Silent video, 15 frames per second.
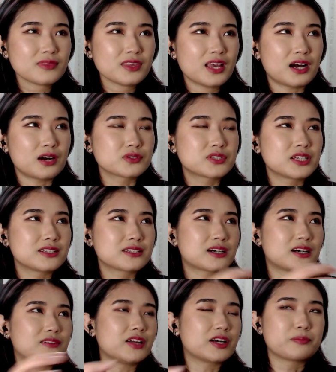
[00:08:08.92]
I would say this
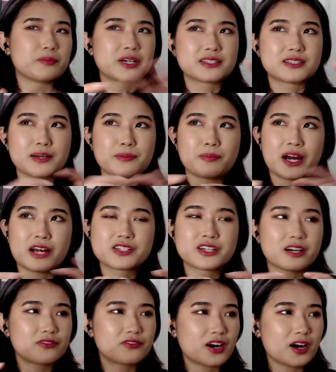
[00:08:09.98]
kind of like mix and match
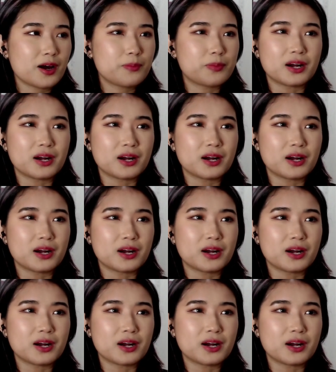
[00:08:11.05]
kind of vibe,